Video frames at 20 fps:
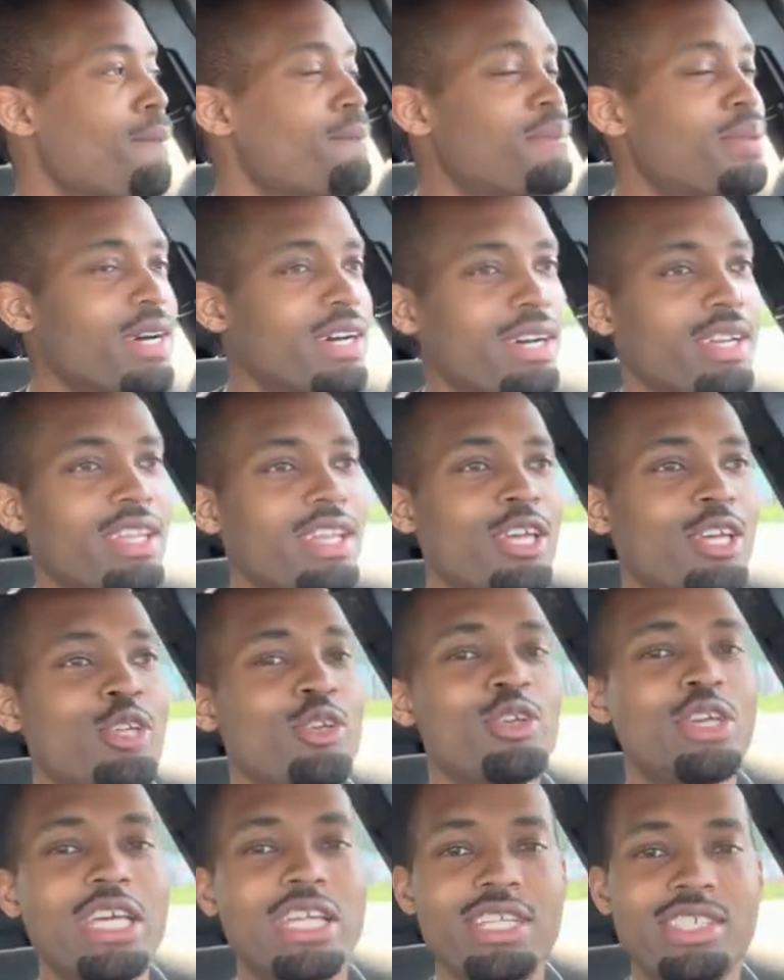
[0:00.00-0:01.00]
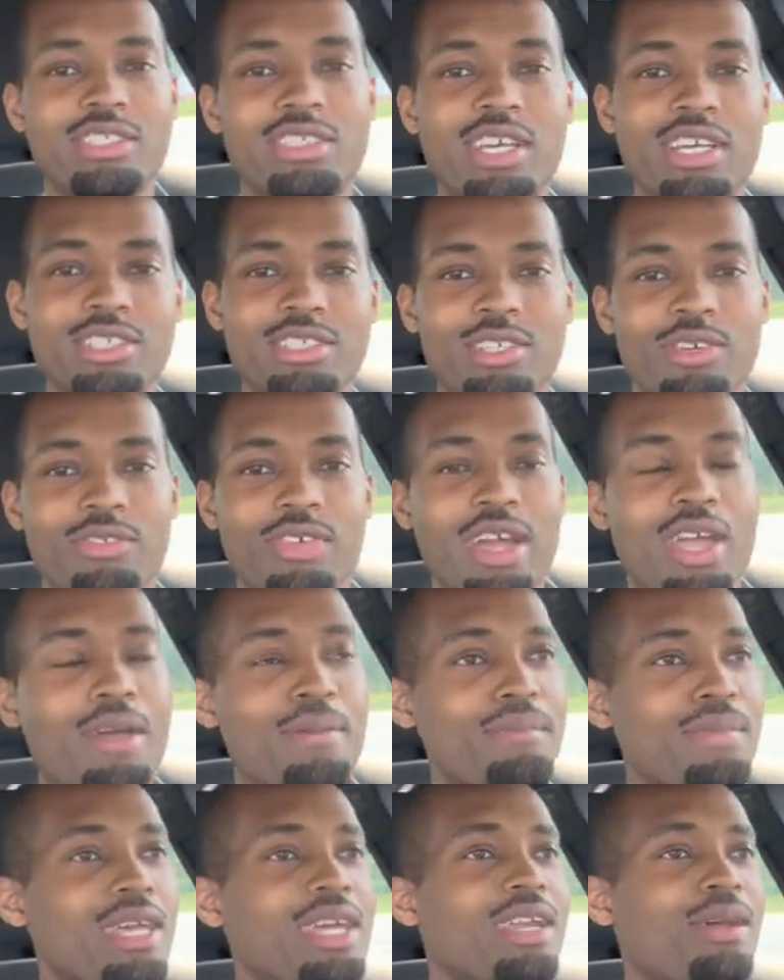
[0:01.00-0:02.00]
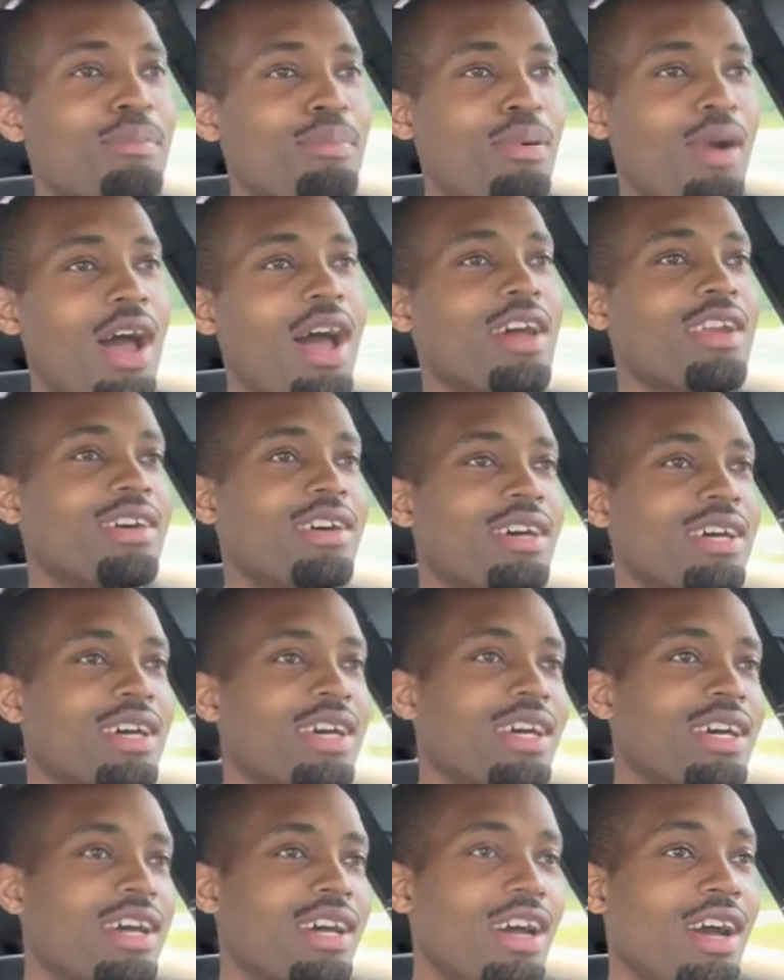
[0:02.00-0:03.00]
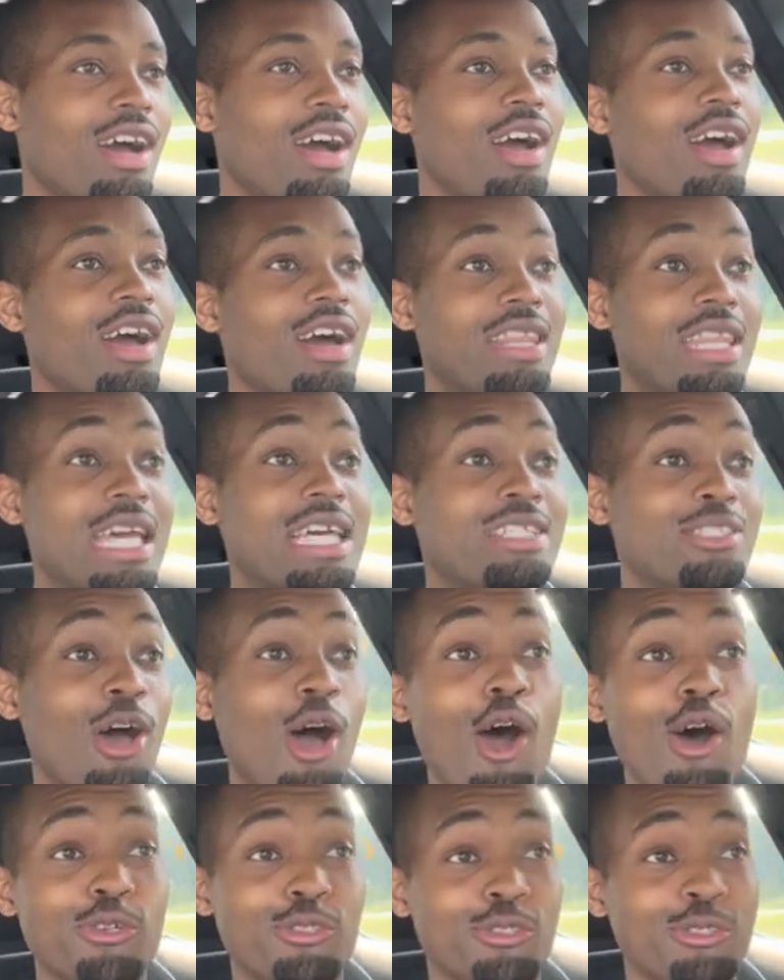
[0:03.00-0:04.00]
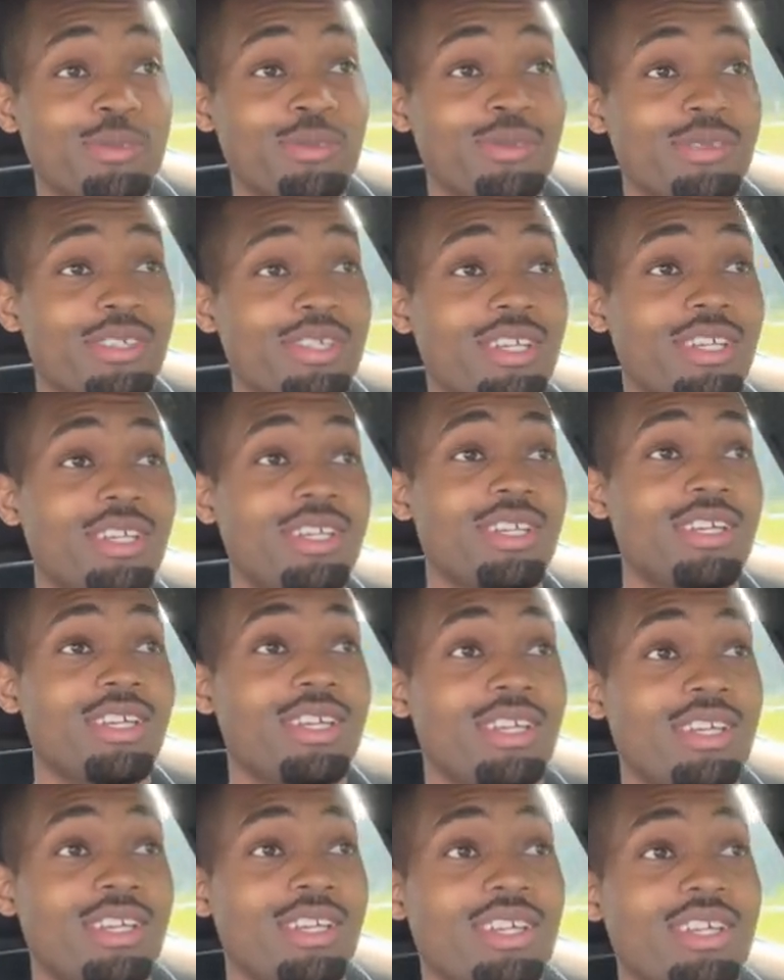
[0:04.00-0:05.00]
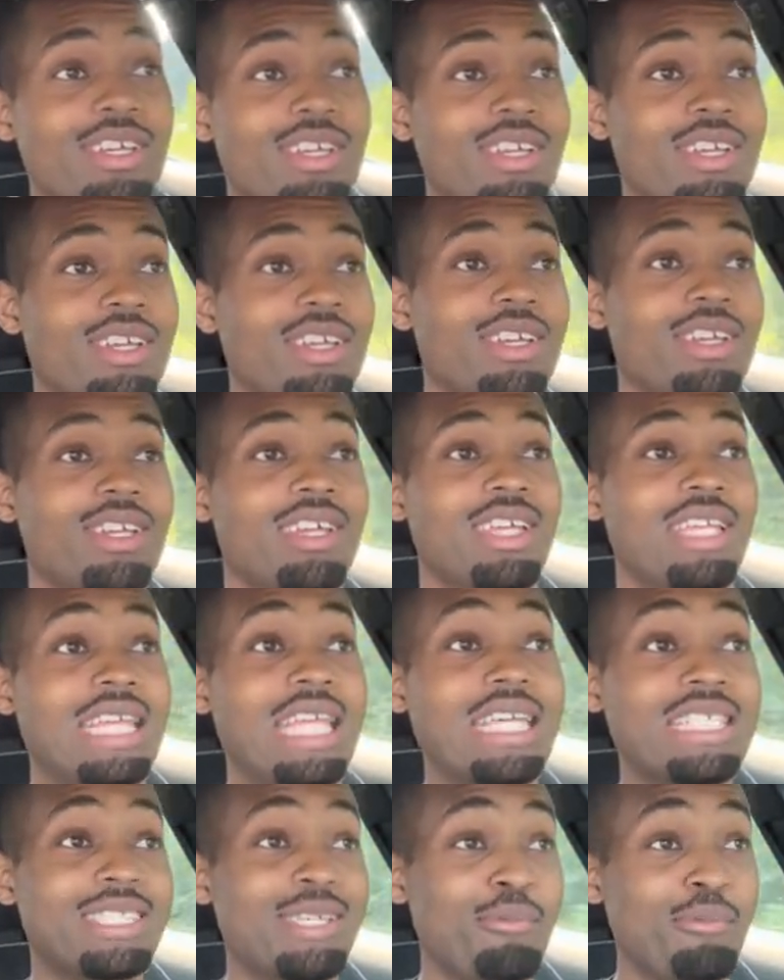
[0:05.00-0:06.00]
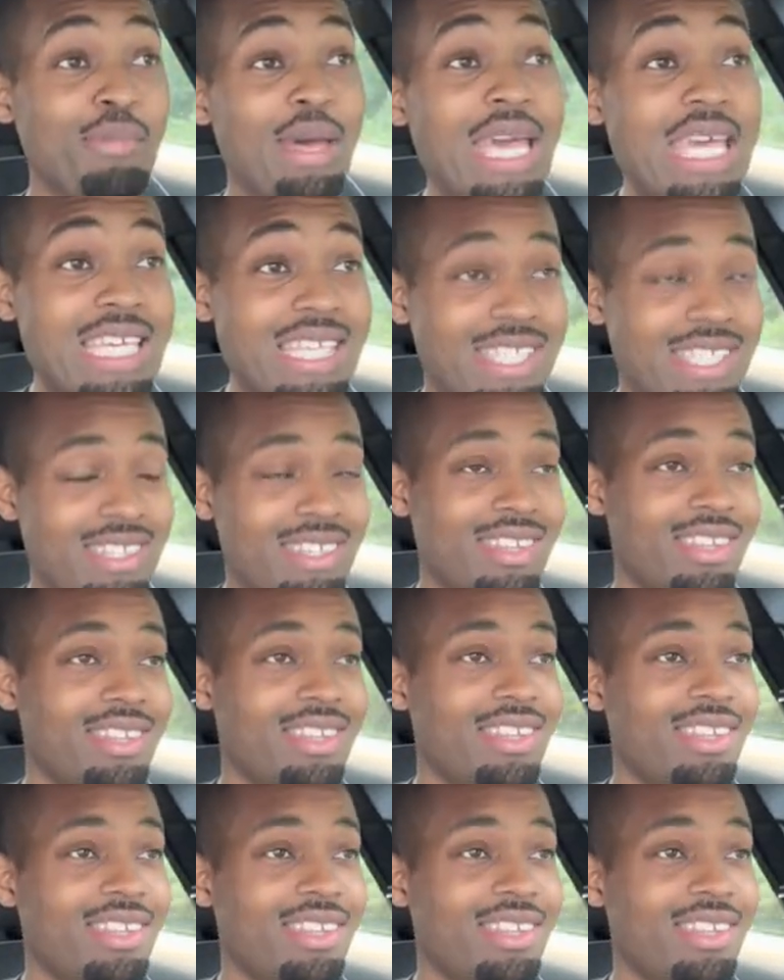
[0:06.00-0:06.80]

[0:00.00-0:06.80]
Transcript: but you get a chance to recommend a product that's awesome, that's amazing,